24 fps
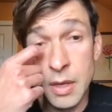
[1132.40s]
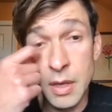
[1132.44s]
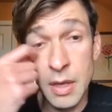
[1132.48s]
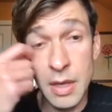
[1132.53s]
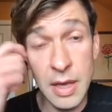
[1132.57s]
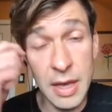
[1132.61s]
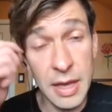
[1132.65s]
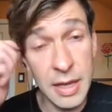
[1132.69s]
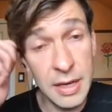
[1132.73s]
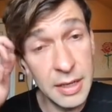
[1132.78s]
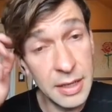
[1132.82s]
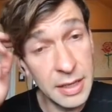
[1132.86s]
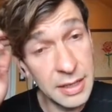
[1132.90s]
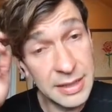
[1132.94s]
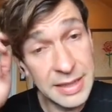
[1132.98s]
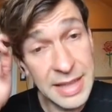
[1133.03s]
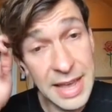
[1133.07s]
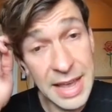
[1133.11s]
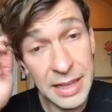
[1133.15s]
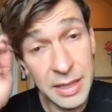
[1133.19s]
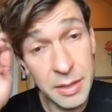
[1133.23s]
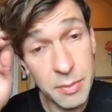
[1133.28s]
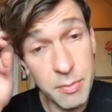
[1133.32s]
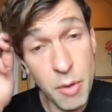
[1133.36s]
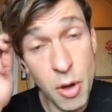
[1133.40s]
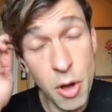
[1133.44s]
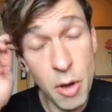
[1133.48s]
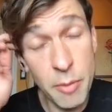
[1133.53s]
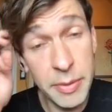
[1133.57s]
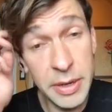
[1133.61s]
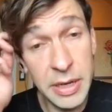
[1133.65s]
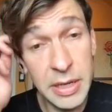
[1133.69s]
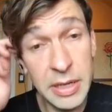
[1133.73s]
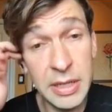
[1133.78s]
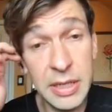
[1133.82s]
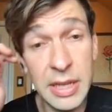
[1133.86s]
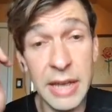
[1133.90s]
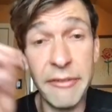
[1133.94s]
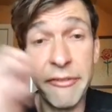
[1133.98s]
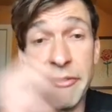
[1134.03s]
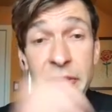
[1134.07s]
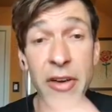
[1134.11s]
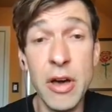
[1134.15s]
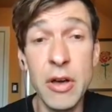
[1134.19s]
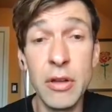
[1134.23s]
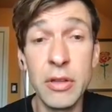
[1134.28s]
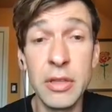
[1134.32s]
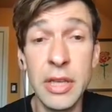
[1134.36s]
And in that moment, I
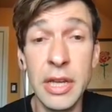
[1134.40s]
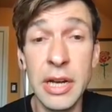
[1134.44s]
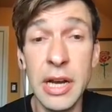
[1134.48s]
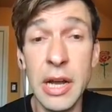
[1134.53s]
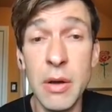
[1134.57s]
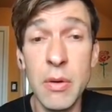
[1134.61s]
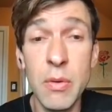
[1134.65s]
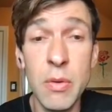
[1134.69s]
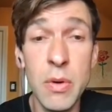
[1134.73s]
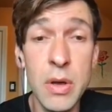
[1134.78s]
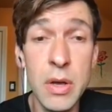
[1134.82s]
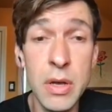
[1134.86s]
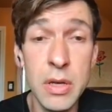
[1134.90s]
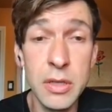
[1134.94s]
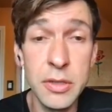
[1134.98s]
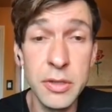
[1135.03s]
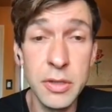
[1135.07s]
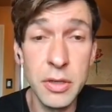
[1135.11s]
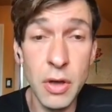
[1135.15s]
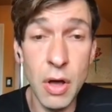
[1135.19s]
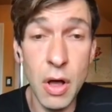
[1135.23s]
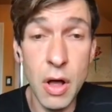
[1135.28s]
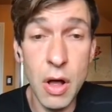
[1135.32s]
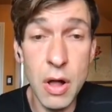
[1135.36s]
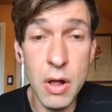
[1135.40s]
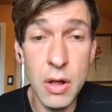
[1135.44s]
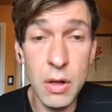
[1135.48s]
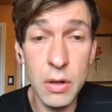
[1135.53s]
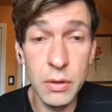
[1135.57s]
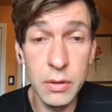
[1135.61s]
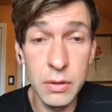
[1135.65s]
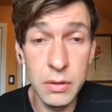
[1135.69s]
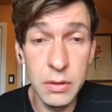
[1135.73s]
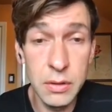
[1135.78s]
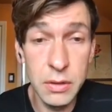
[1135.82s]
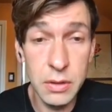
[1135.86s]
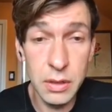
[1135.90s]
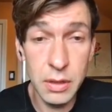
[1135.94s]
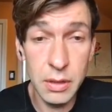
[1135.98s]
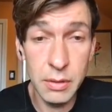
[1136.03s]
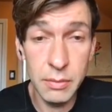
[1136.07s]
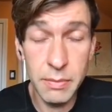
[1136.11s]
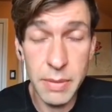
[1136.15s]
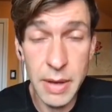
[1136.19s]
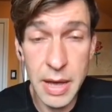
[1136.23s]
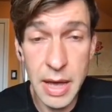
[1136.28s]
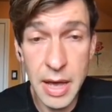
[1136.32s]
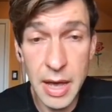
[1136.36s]
felt that I was called
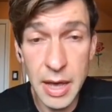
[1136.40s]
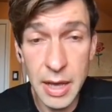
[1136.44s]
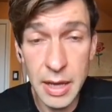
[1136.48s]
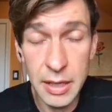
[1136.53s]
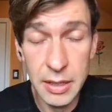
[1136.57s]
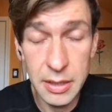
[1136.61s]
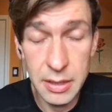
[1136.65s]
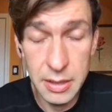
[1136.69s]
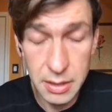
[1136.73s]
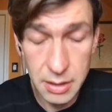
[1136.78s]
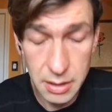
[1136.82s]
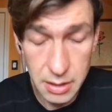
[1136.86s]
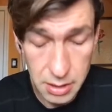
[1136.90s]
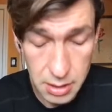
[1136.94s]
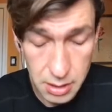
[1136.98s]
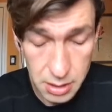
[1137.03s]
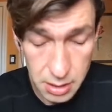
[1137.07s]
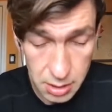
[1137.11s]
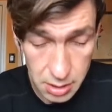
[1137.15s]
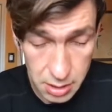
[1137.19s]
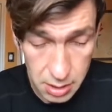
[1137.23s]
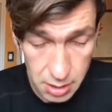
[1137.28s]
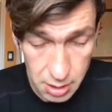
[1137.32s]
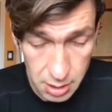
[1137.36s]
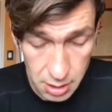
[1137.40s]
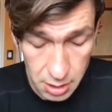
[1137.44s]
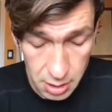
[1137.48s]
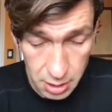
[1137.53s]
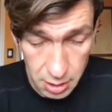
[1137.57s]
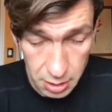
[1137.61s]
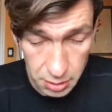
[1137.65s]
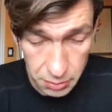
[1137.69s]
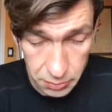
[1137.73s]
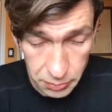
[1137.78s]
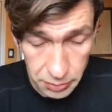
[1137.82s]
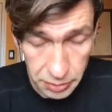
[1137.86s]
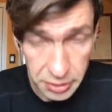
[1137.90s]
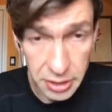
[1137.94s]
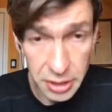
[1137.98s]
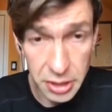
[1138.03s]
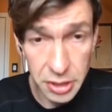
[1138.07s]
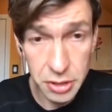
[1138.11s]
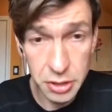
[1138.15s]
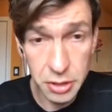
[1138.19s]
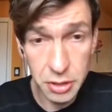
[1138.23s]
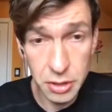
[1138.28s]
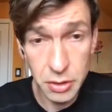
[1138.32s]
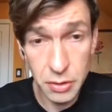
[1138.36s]
by the
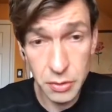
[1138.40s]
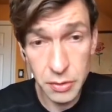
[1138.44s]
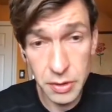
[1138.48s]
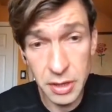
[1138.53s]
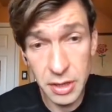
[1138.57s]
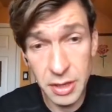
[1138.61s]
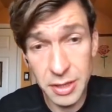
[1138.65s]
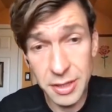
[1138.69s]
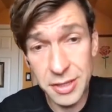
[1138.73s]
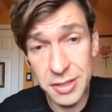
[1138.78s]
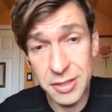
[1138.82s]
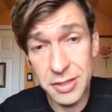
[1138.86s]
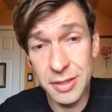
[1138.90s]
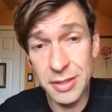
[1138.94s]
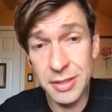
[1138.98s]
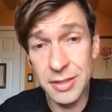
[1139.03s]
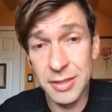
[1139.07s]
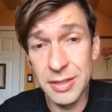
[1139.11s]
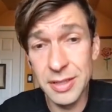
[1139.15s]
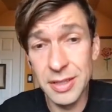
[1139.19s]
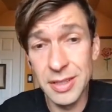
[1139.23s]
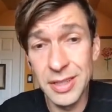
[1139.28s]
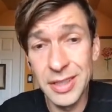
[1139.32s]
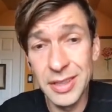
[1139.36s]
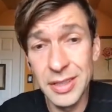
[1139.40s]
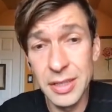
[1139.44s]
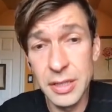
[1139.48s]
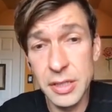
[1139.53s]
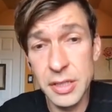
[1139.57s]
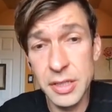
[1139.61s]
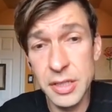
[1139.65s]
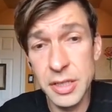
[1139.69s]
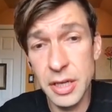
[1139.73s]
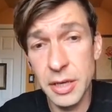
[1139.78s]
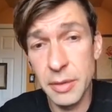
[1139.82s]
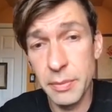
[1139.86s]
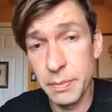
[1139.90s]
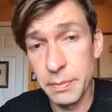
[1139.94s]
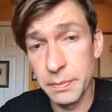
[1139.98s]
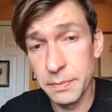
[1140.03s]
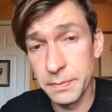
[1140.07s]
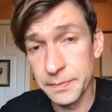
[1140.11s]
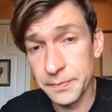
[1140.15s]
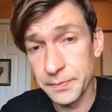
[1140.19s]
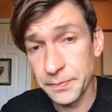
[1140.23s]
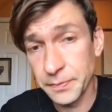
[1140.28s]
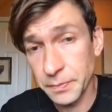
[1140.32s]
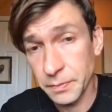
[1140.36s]
traditional indigenous leadership
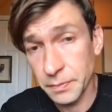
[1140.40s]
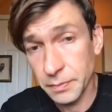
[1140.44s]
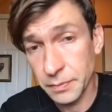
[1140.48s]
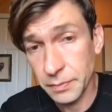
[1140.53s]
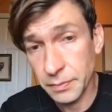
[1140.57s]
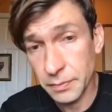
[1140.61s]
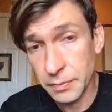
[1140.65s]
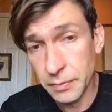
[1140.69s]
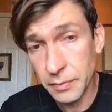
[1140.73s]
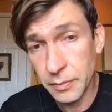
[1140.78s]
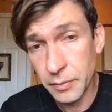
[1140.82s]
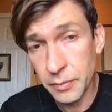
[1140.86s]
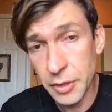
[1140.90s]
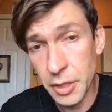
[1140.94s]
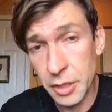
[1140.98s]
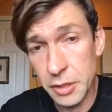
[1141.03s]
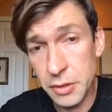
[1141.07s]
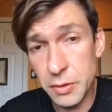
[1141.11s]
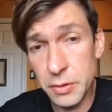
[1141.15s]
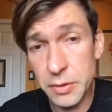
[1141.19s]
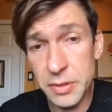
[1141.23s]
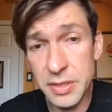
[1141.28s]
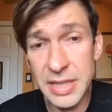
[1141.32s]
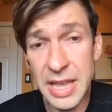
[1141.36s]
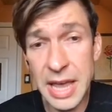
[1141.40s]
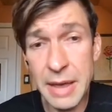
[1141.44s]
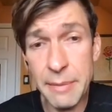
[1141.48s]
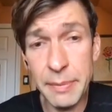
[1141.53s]
to step